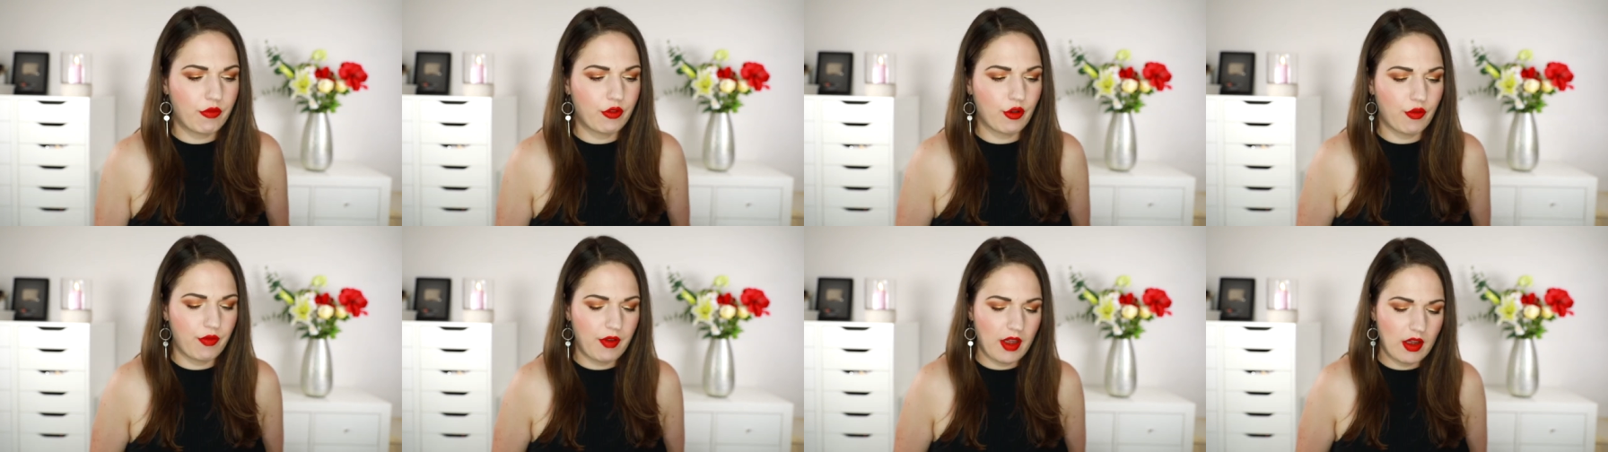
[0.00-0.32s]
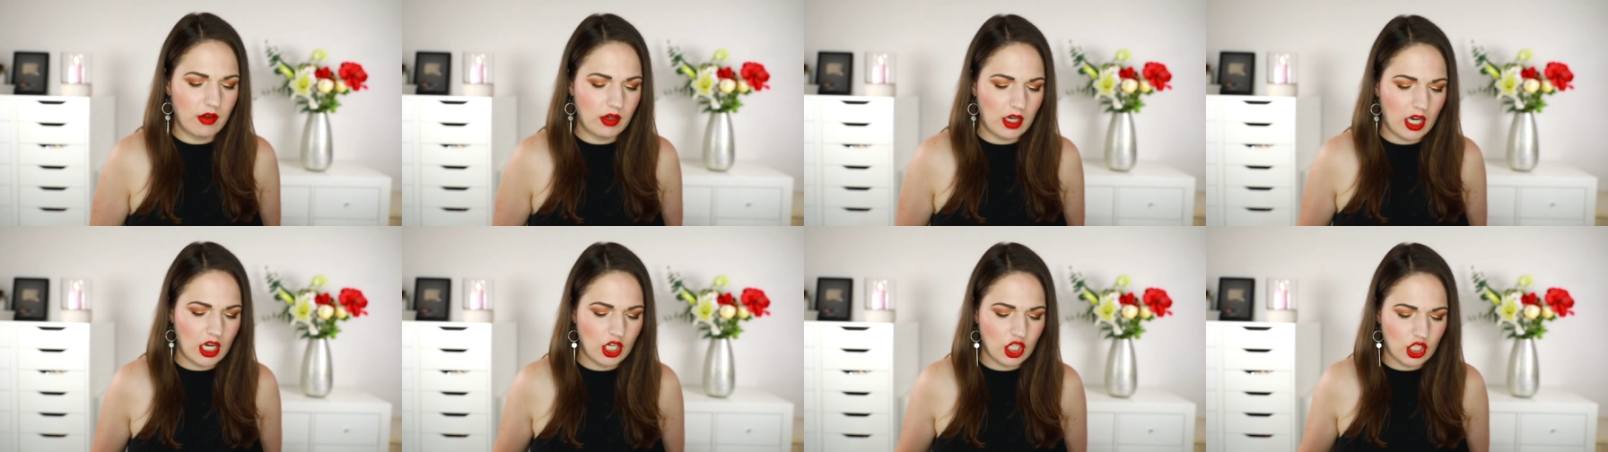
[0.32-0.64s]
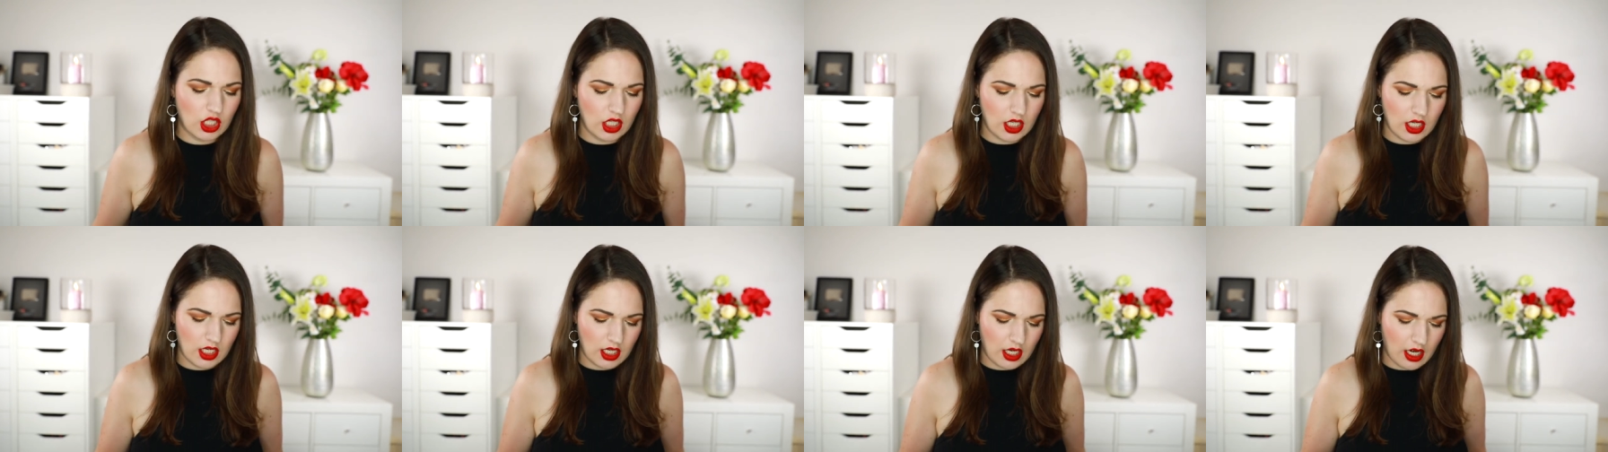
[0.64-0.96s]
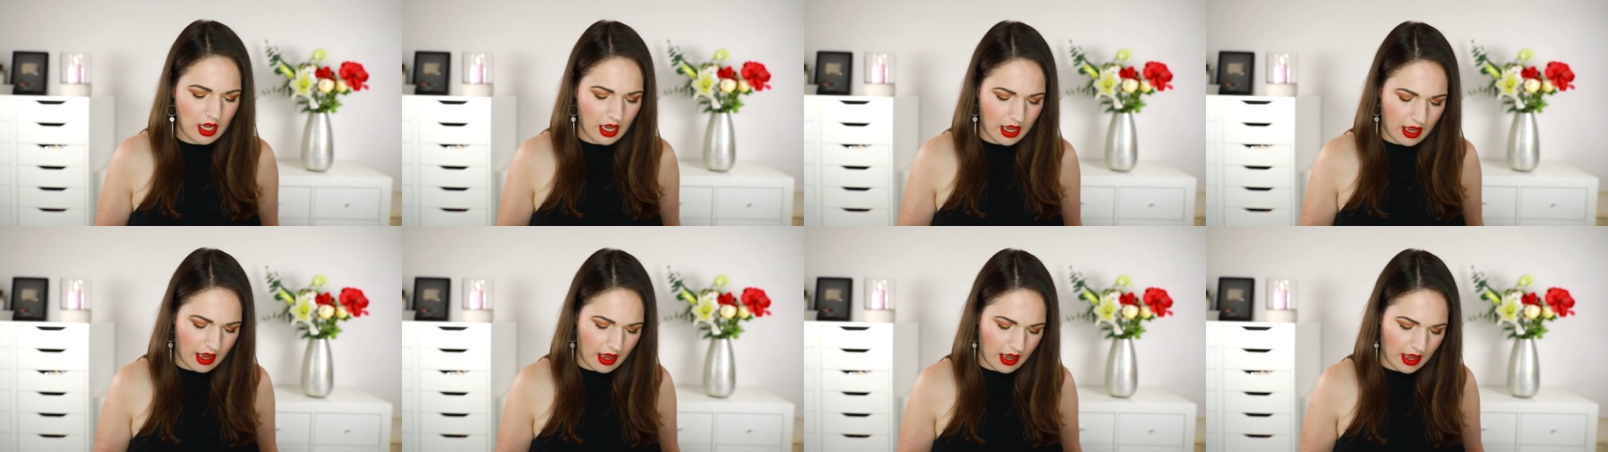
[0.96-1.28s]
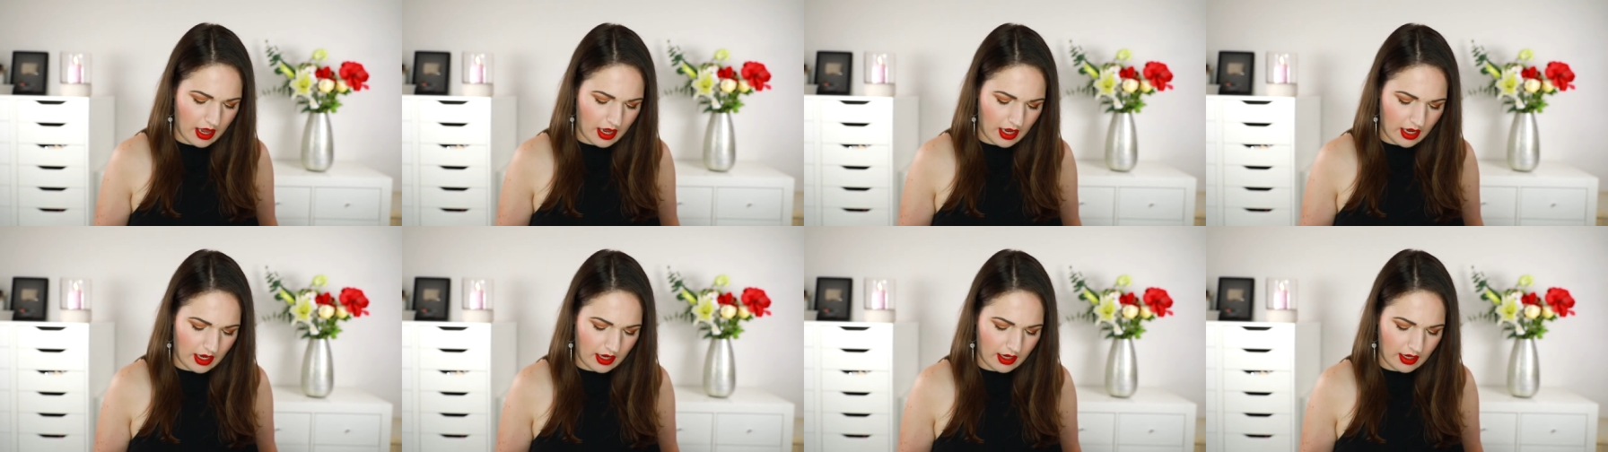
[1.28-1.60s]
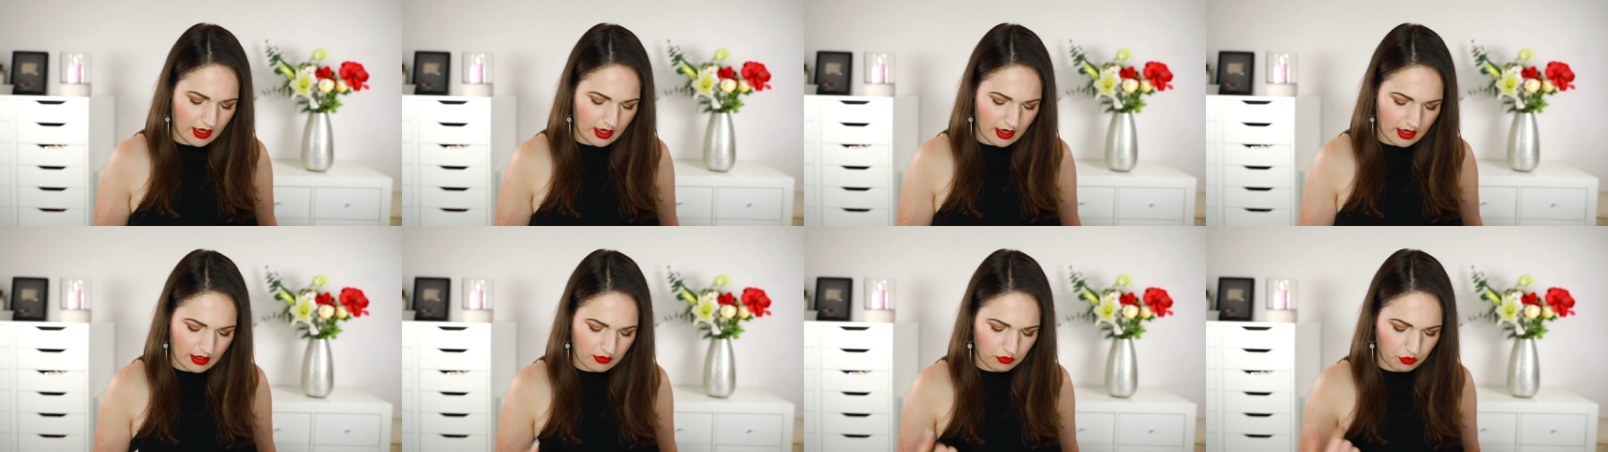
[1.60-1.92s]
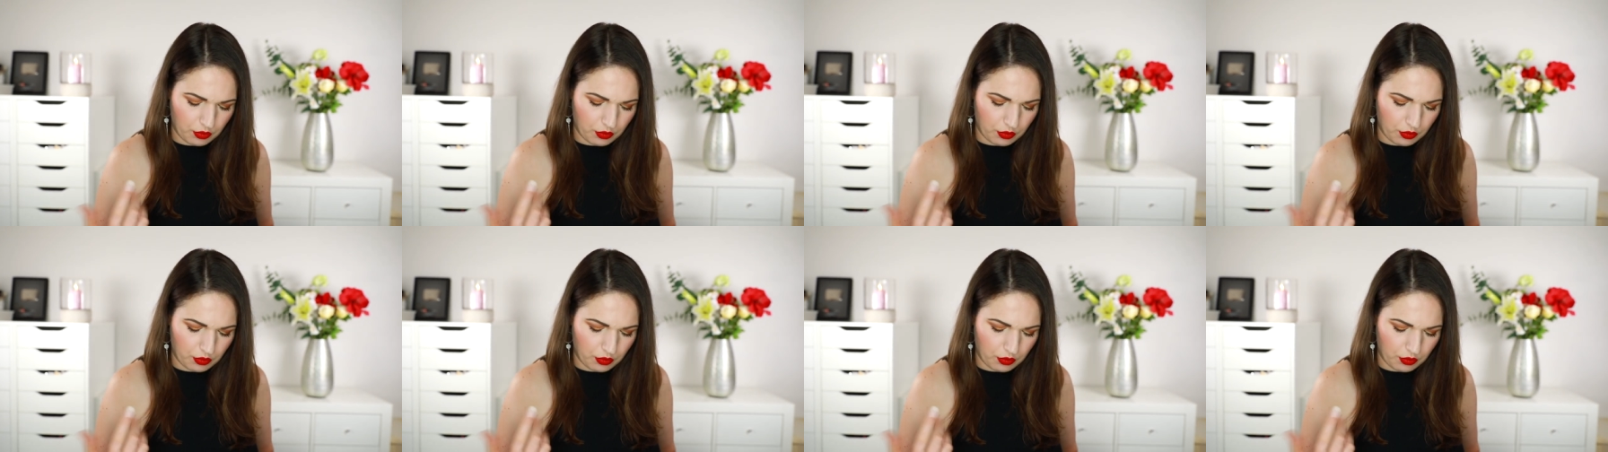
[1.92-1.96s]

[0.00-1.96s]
For foundation, I